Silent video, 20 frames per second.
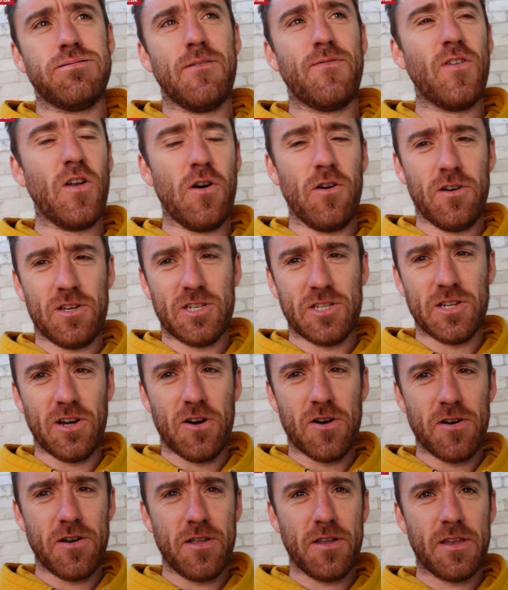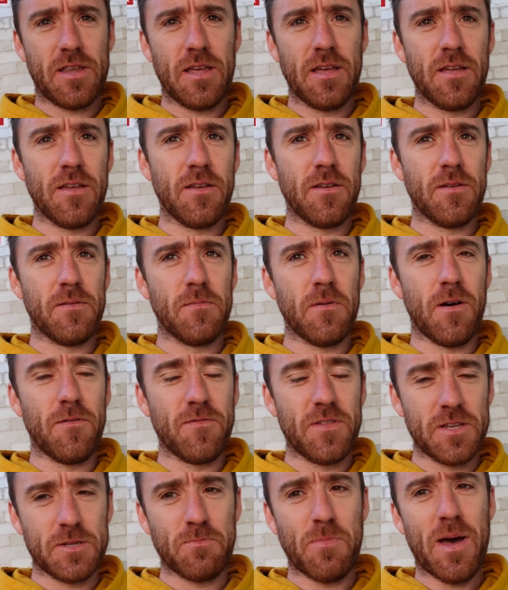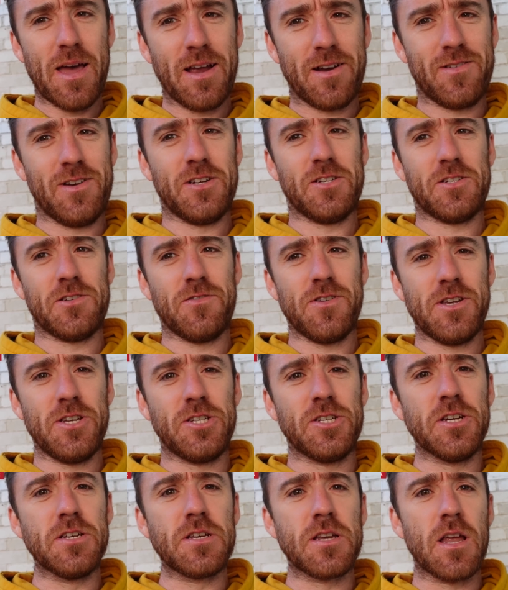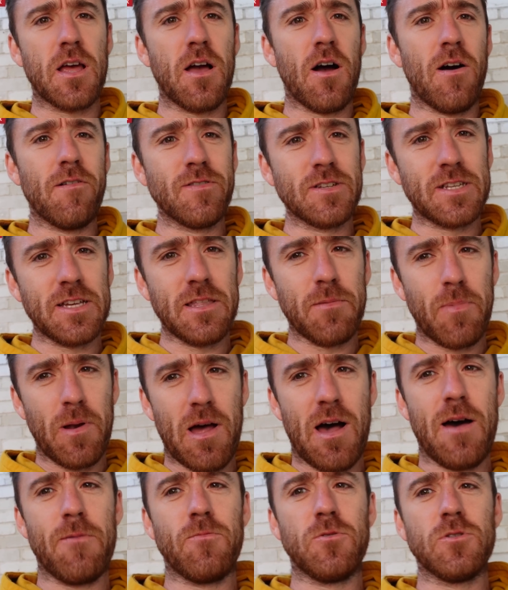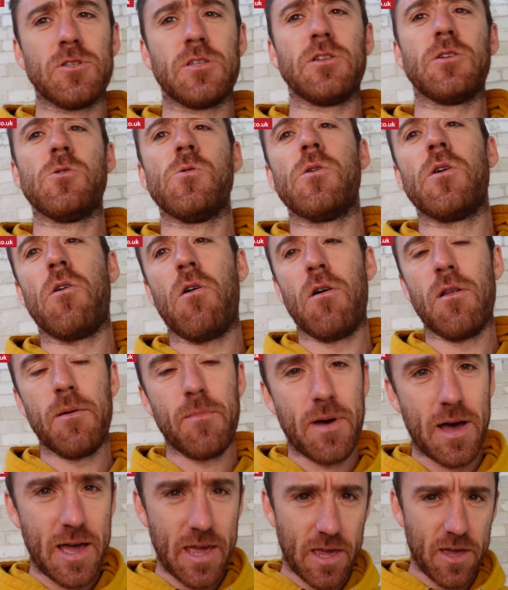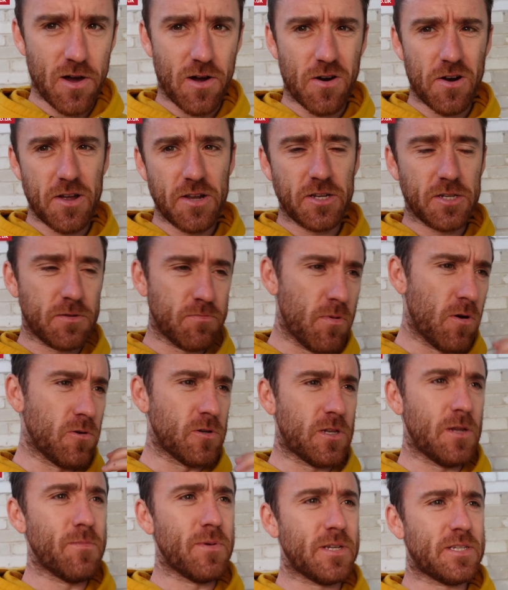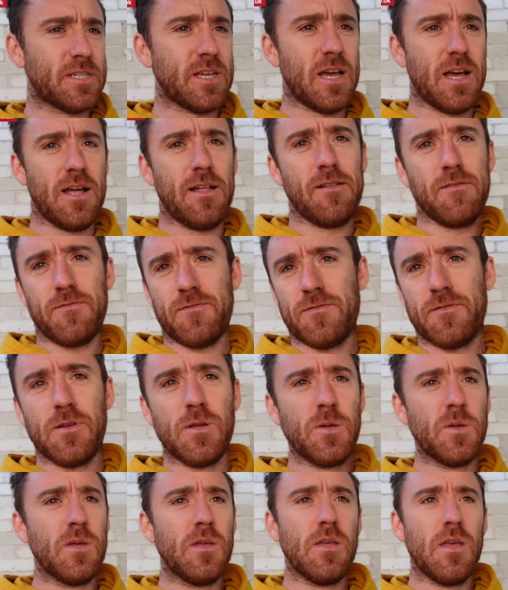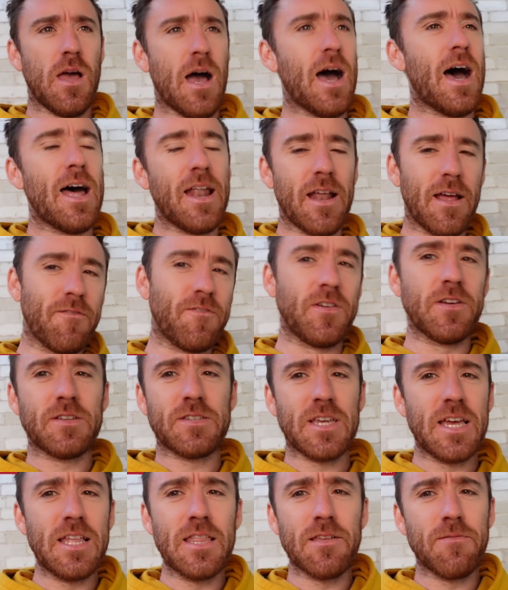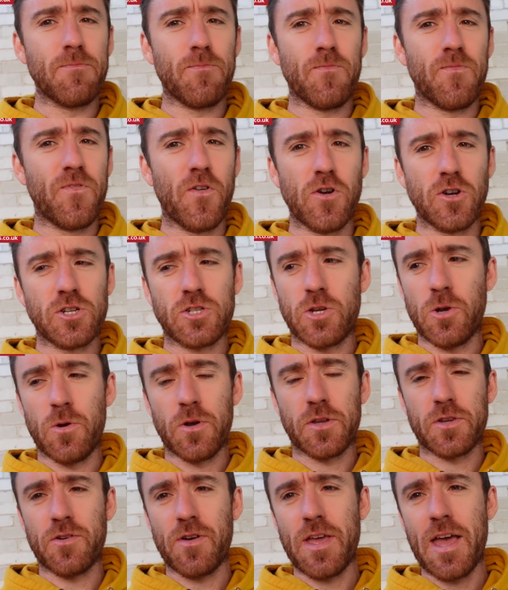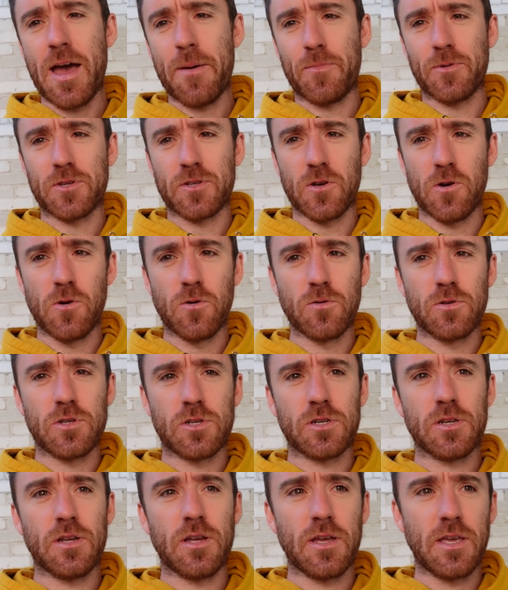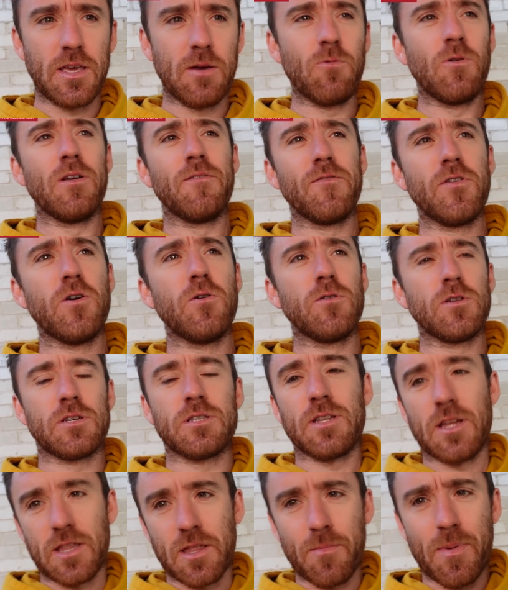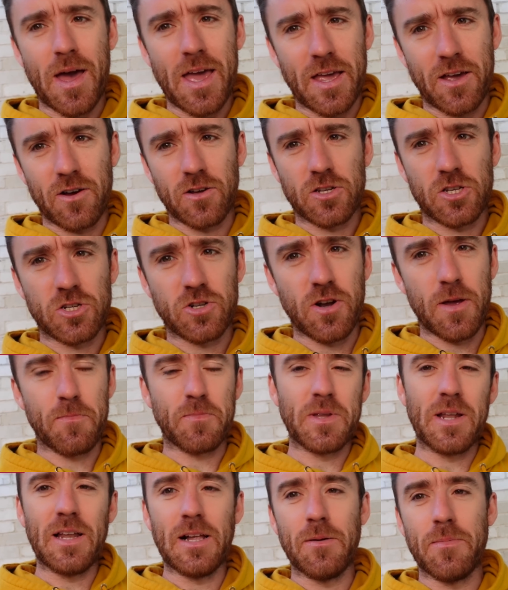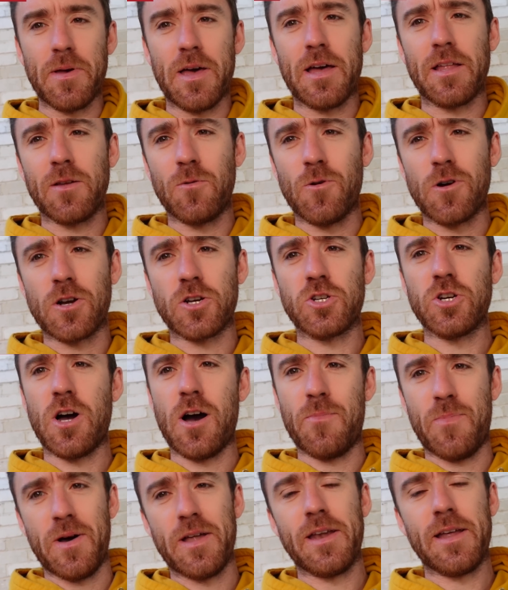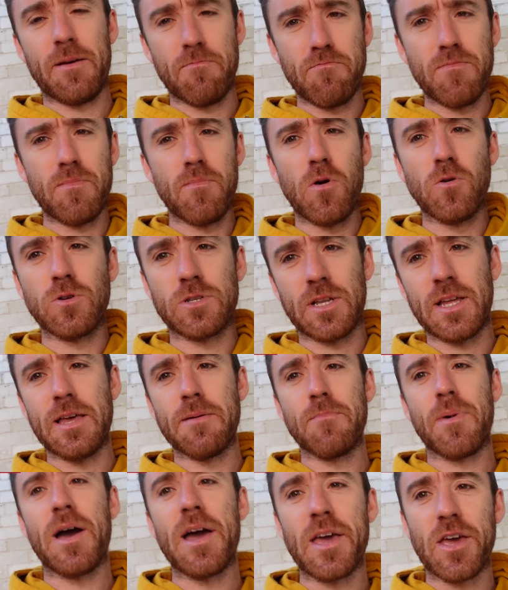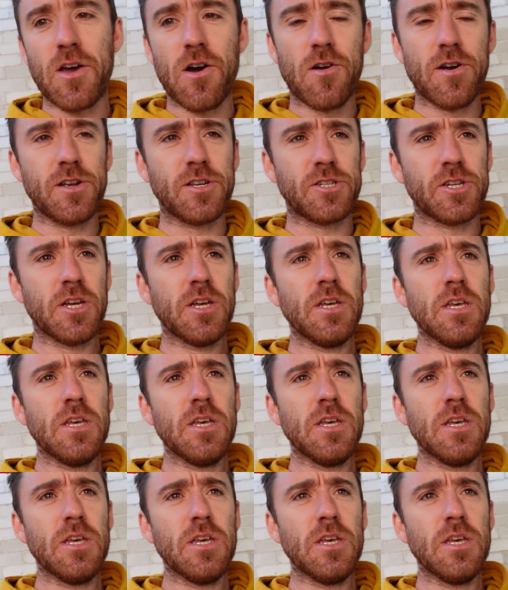vlogs started of this bike restoration, obviously the plan was to do it all in my garage, mostly myself. And if you've seen the first 2 or 3 episodes, you will have noticed that the bike got stripped a little bit at the workshop and I'm mostly in my garage.